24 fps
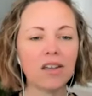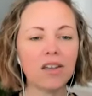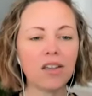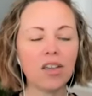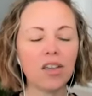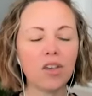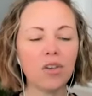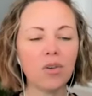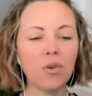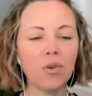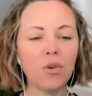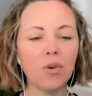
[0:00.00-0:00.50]

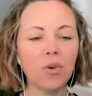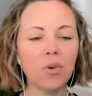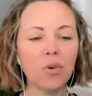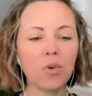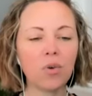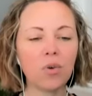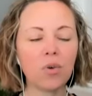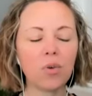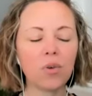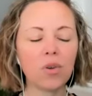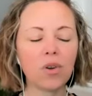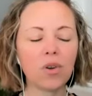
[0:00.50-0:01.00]

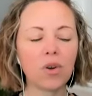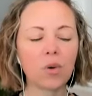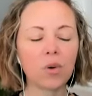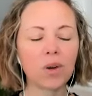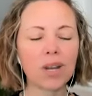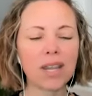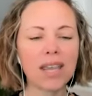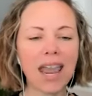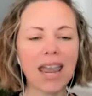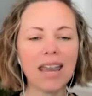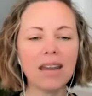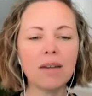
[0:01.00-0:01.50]
you
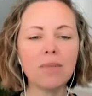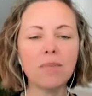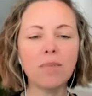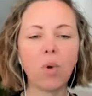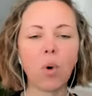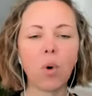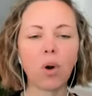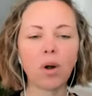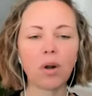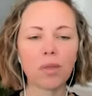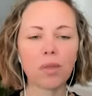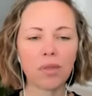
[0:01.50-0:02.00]
create
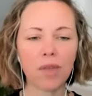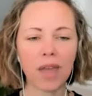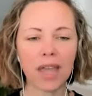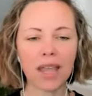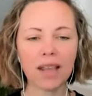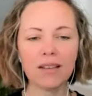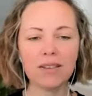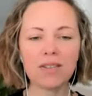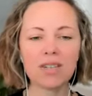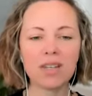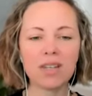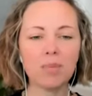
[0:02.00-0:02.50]
more
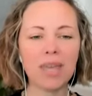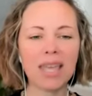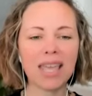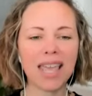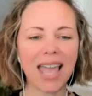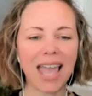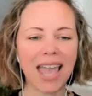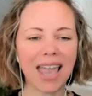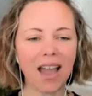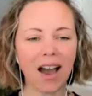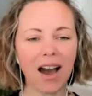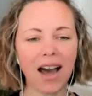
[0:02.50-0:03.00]
things to be
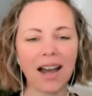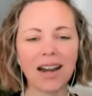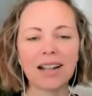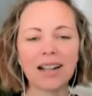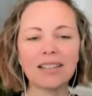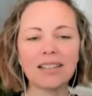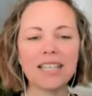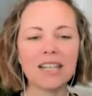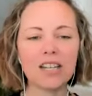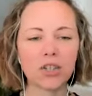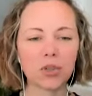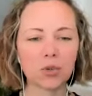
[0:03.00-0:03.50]

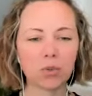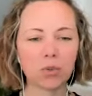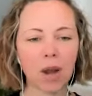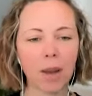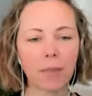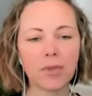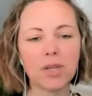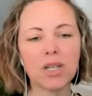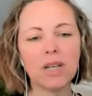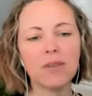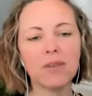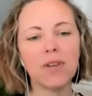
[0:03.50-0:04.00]
chaotically
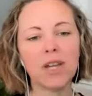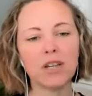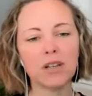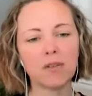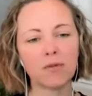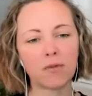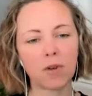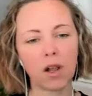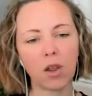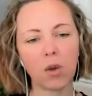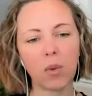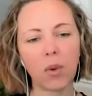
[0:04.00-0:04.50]
disruptive and to
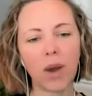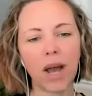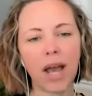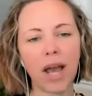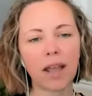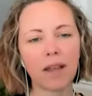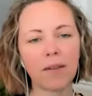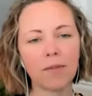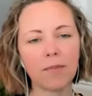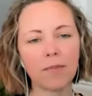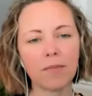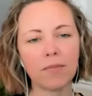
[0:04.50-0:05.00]
fall
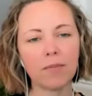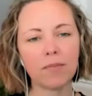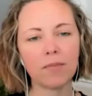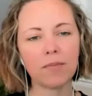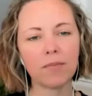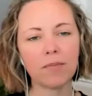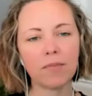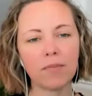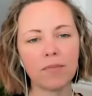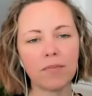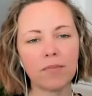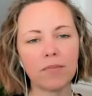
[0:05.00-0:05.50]
away.
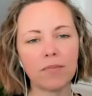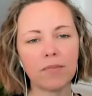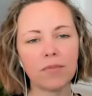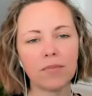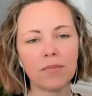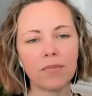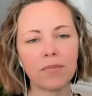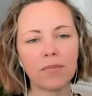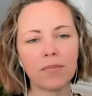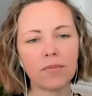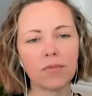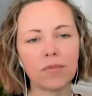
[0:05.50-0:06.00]

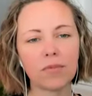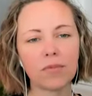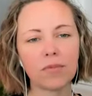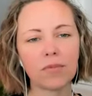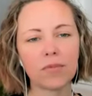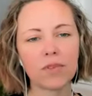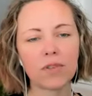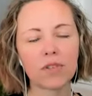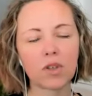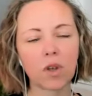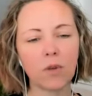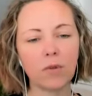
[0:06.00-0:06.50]

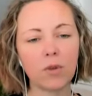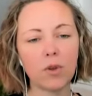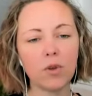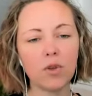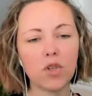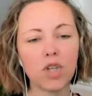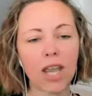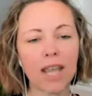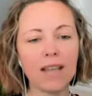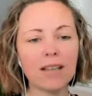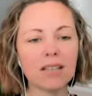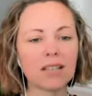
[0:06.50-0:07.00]
So if you
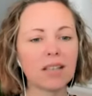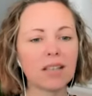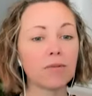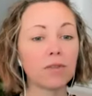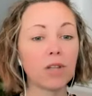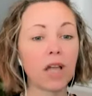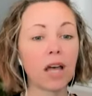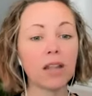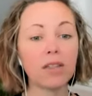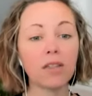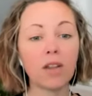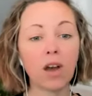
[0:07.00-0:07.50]
chase the
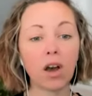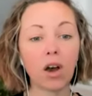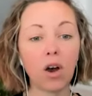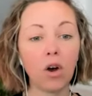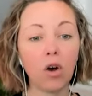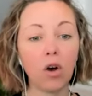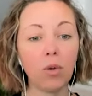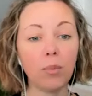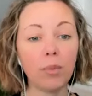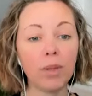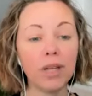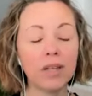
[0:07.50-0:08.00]
flood in the
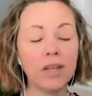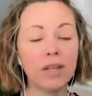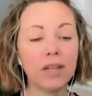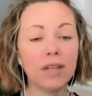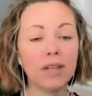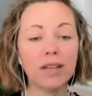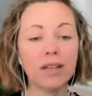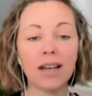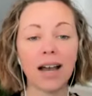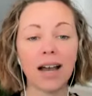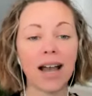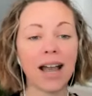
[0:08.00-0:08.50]
home,
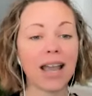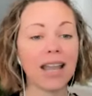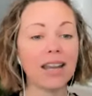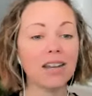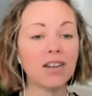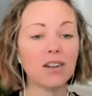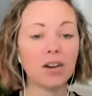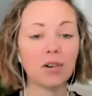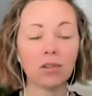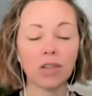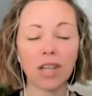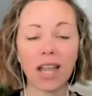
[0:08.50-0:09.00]
I
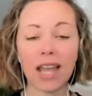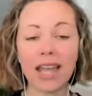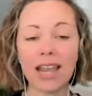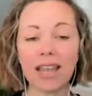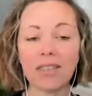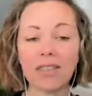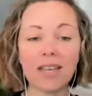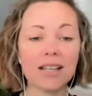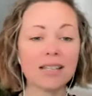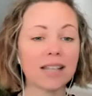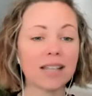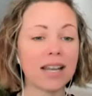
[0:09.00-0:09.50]
don't
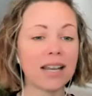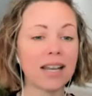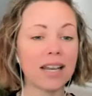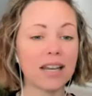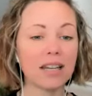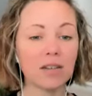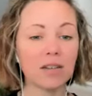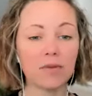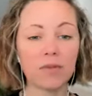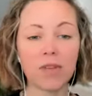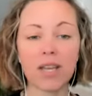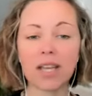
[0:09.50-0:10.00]
like this, I
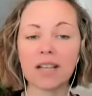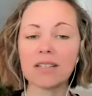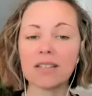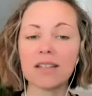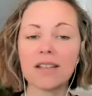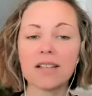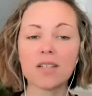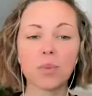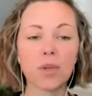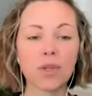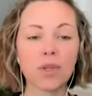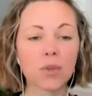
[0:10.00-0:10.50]
need to fix
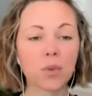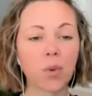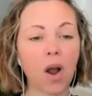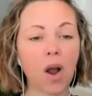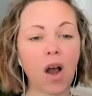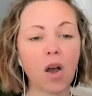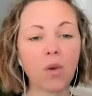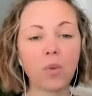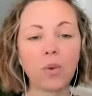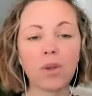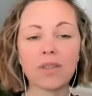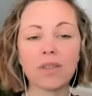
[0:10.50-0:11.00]
this, what's
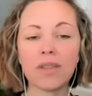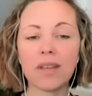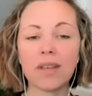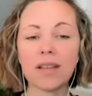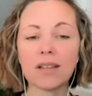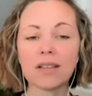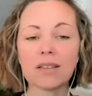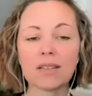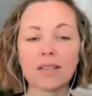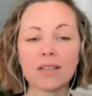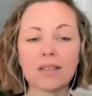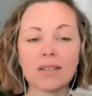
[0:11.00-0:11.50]
wrong with
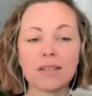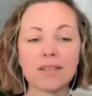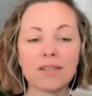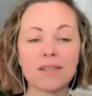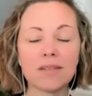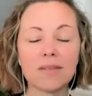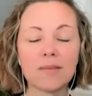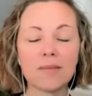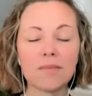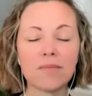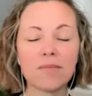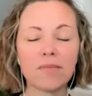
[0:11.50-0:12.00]
this?
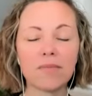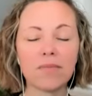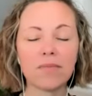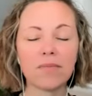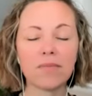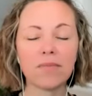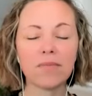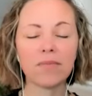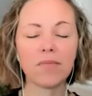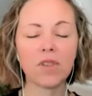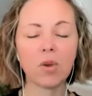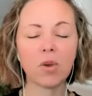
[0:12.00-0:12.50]

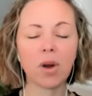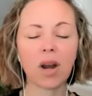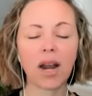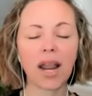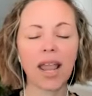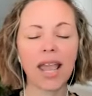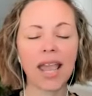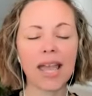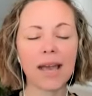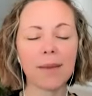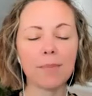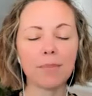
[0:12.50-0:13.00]
You
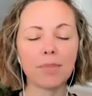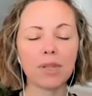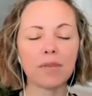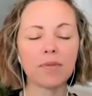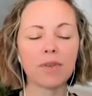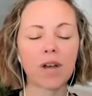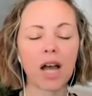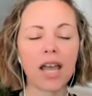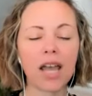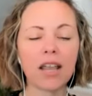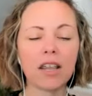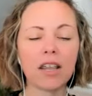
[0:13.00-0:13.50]
are
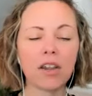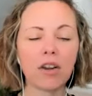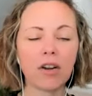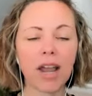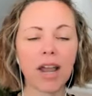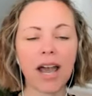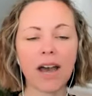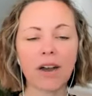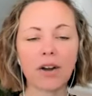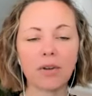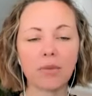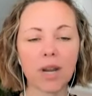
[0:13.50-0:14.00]
amplifying your
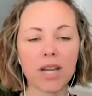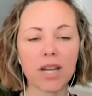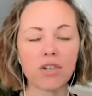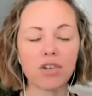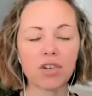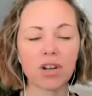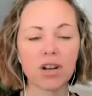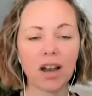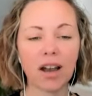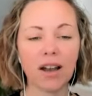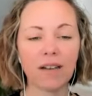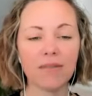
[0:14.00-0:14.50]

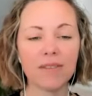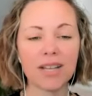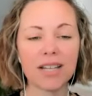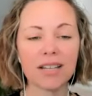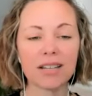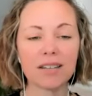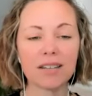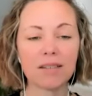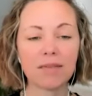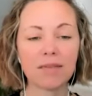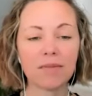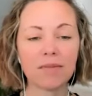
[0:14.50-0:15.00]
adoration of
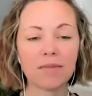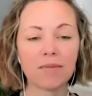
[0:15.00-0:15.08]
it,